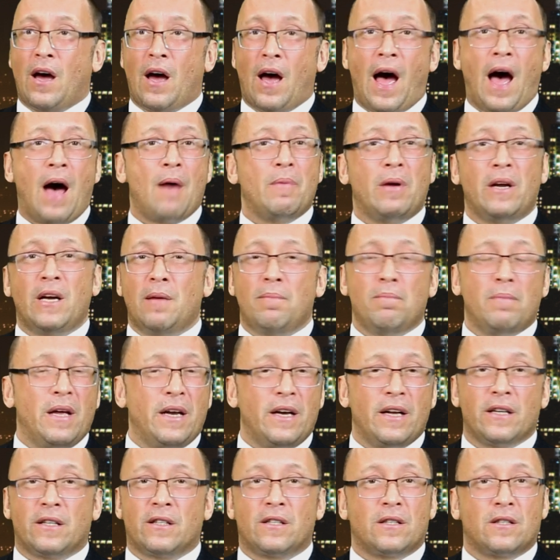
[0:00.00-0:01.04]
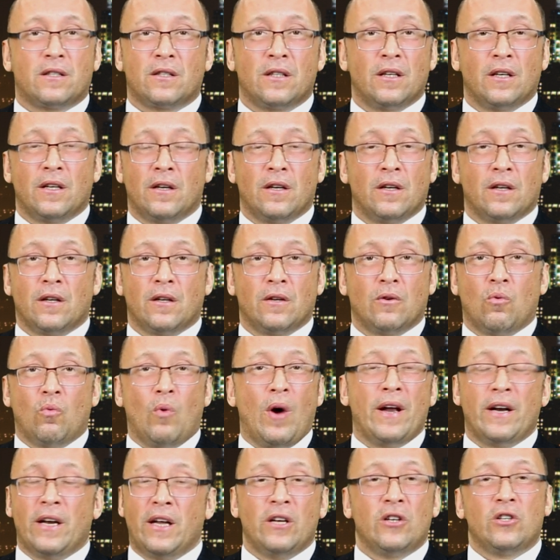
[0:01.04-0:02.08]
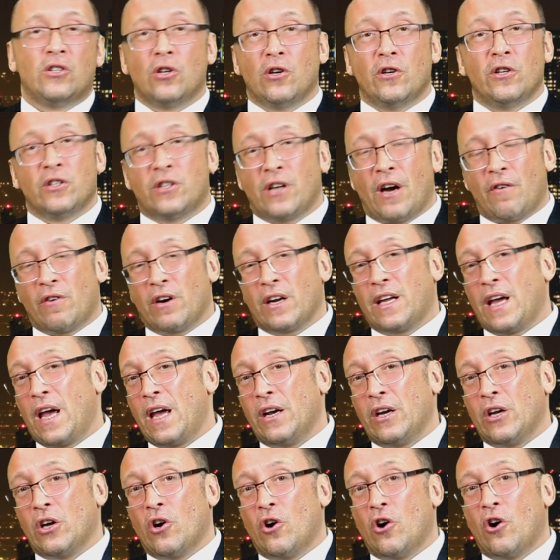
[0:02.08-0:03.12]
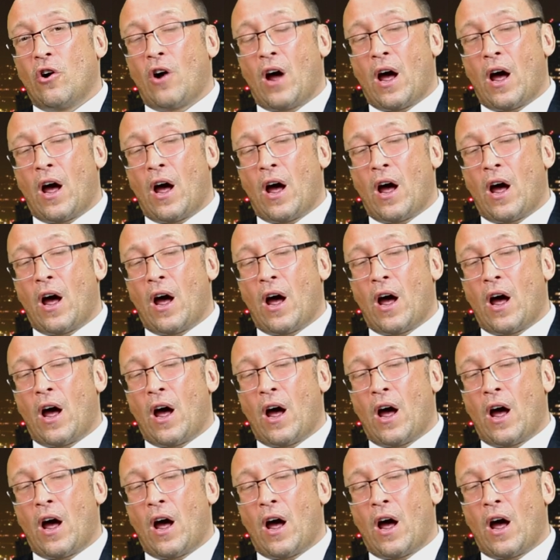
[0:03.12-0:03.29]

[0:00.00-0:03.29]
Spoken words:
How many minutes went into interrogating her,